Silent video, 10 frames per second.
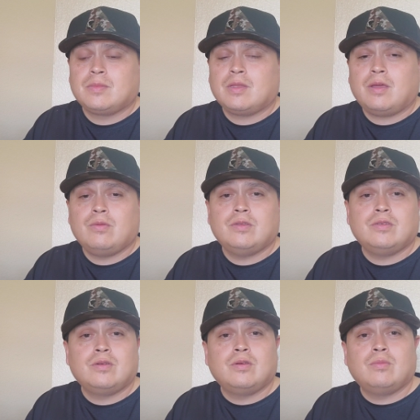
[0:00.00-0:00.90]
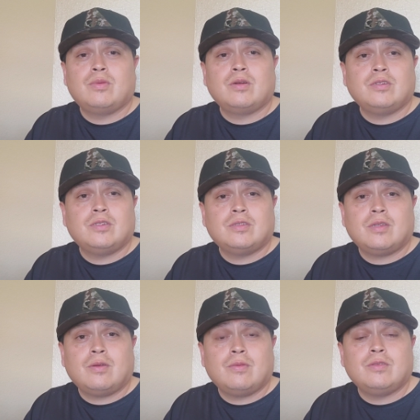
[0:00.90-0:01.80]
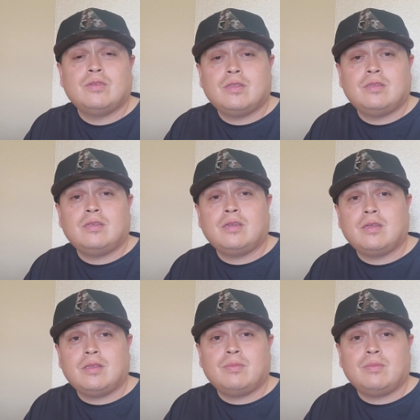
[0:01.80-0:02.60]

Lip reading: I went to go purchase. I went to the ticket.